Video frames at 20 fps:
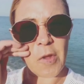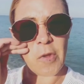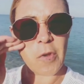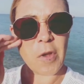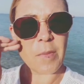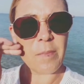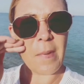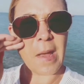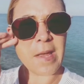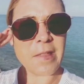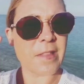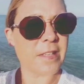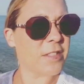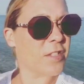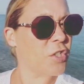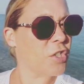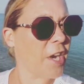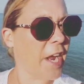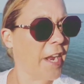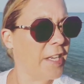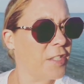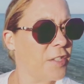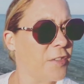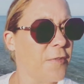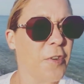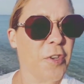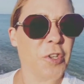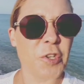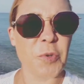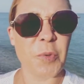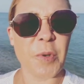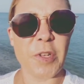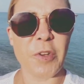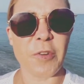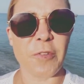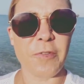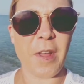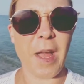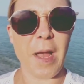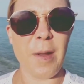You can make this change for you and
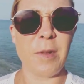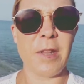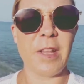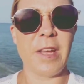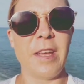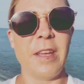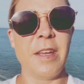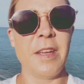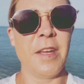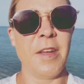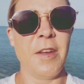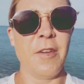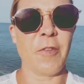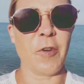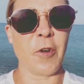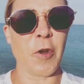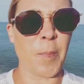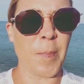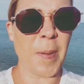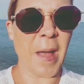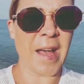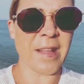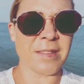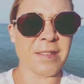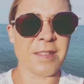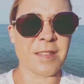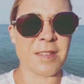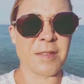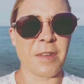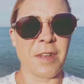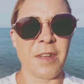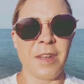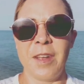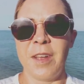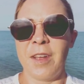your family, for your pets,